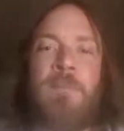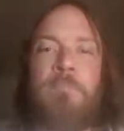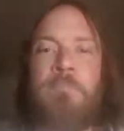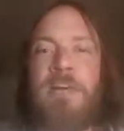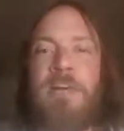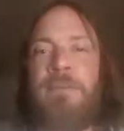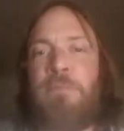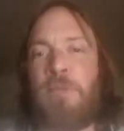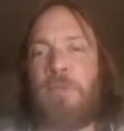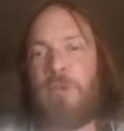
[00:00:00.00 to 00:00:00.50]

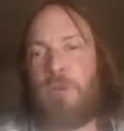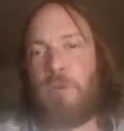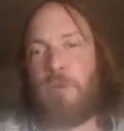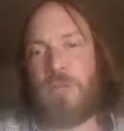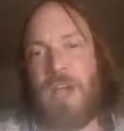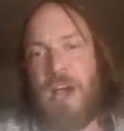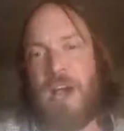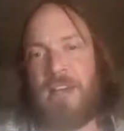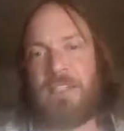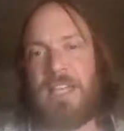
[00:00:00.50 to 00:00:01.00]
biblical
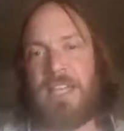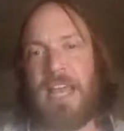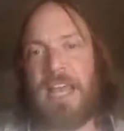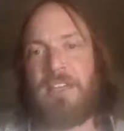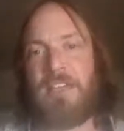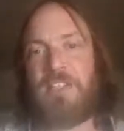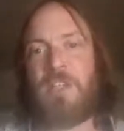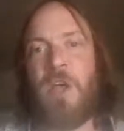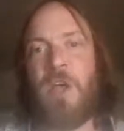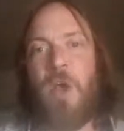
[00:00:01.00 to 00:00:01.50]

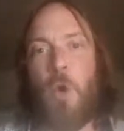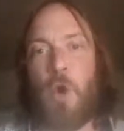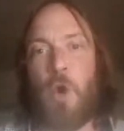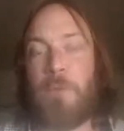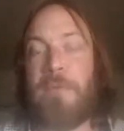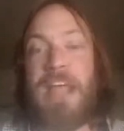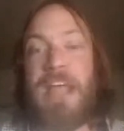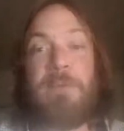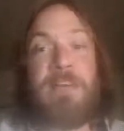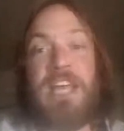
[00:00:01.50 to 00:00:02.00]
context, or
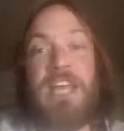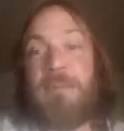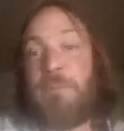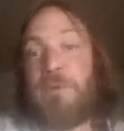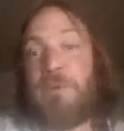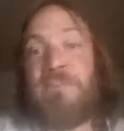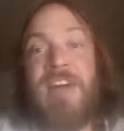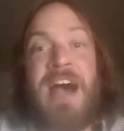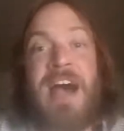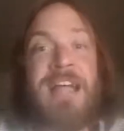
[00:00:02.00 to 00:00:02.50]
maybe it
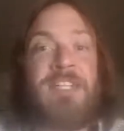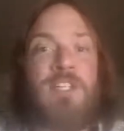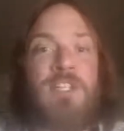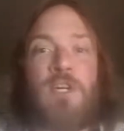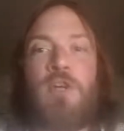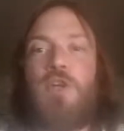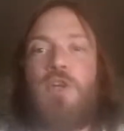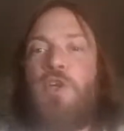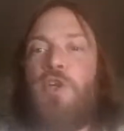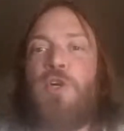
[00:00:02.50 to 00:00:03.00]
provides a
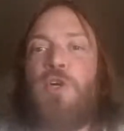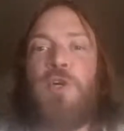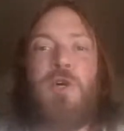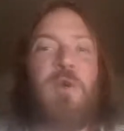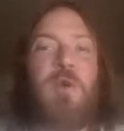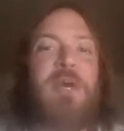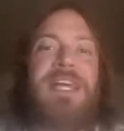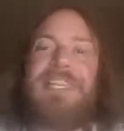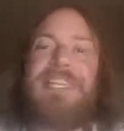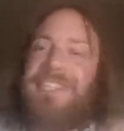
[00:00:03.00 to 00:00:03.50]

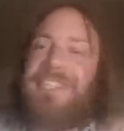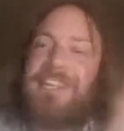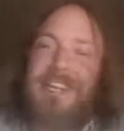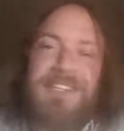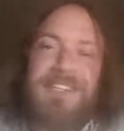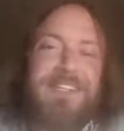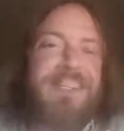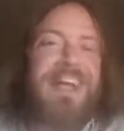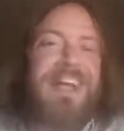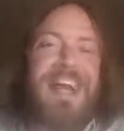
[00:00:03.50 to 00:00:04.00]
clue
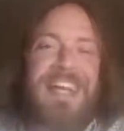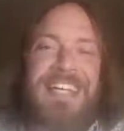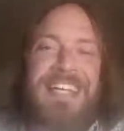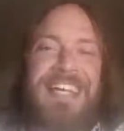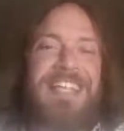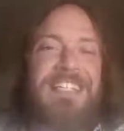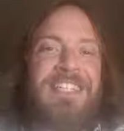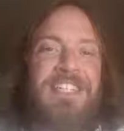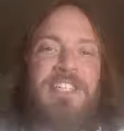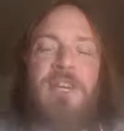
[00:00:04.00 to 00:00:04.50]
into,
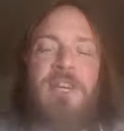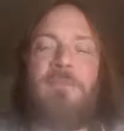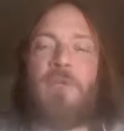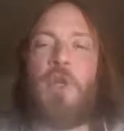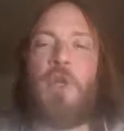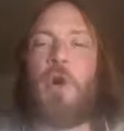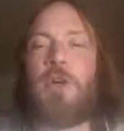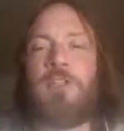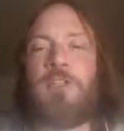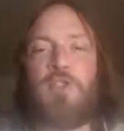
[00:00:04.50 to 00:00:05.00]
again, some
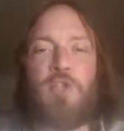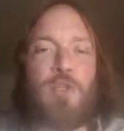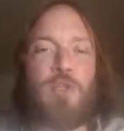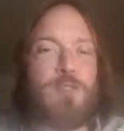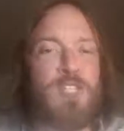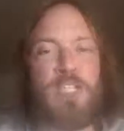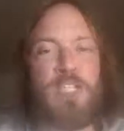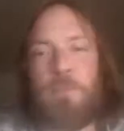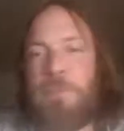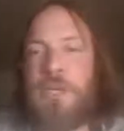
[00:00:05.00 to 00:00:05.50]
larger
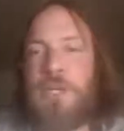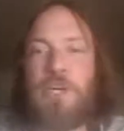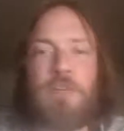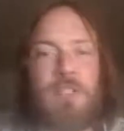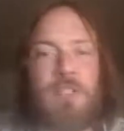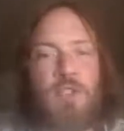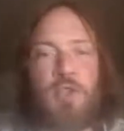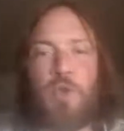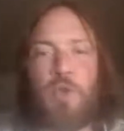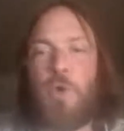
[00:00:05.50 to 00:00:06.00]

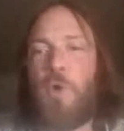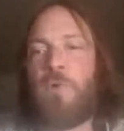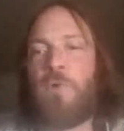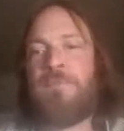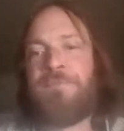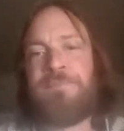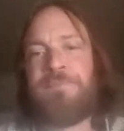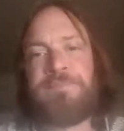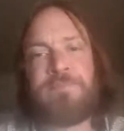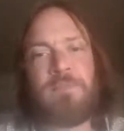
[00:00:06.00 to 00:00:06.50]
spiritual
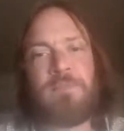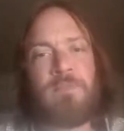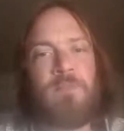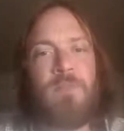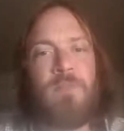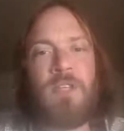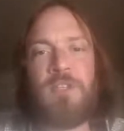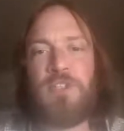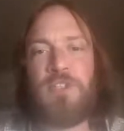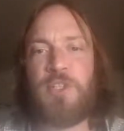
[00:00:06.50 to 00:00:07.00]

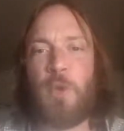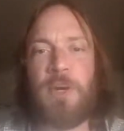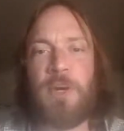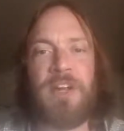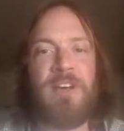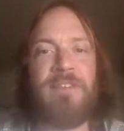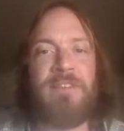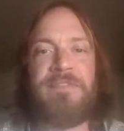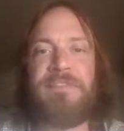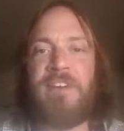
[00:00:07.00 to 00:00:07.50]
sort
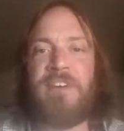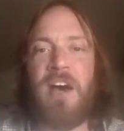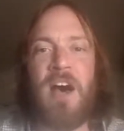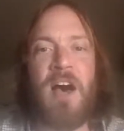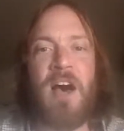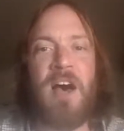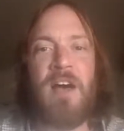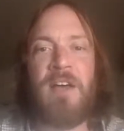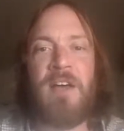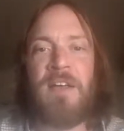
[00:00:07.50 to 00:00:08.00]
of,
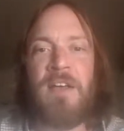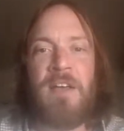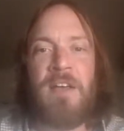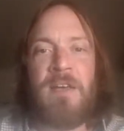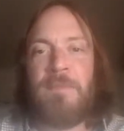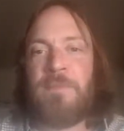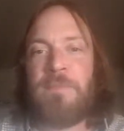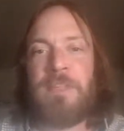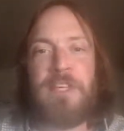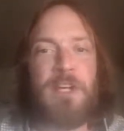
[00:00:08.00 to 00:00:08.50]

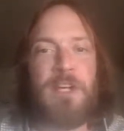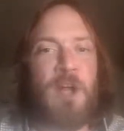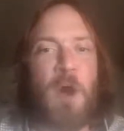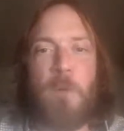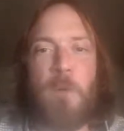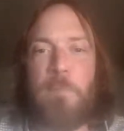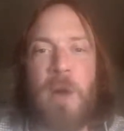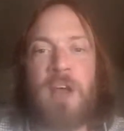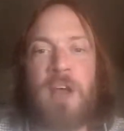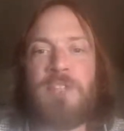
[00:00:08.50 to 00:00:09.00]

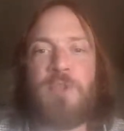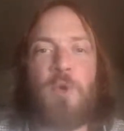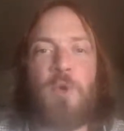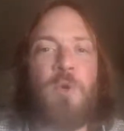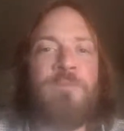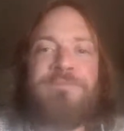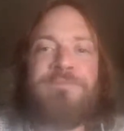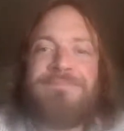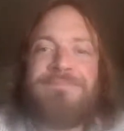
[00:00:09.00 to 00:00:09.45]
puzzle.